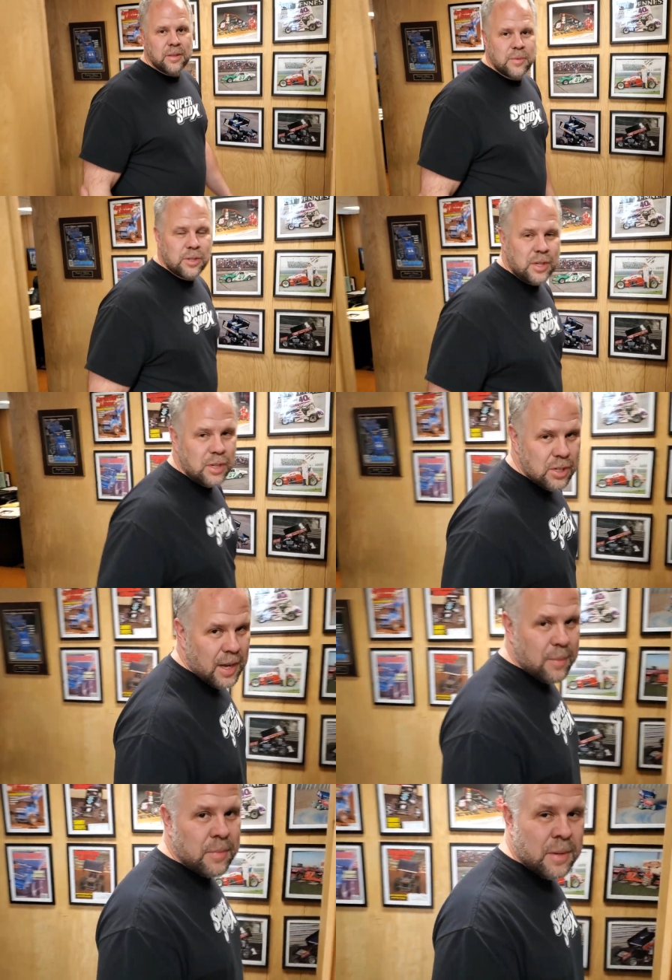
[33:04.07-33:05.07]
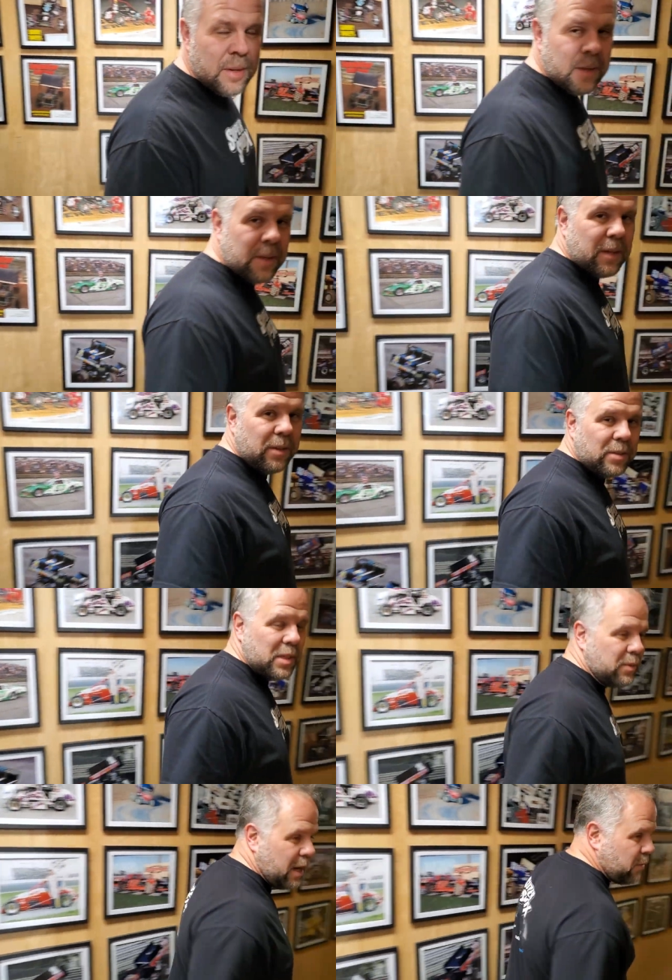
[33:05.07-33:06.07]
in the machine shop. you'll
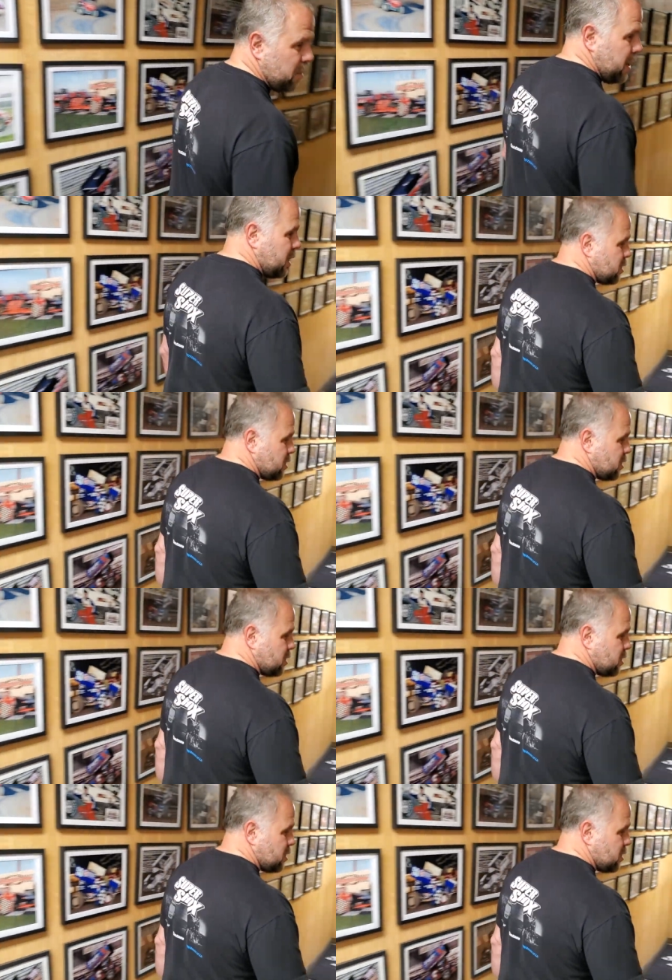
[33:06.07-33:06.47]
see how we make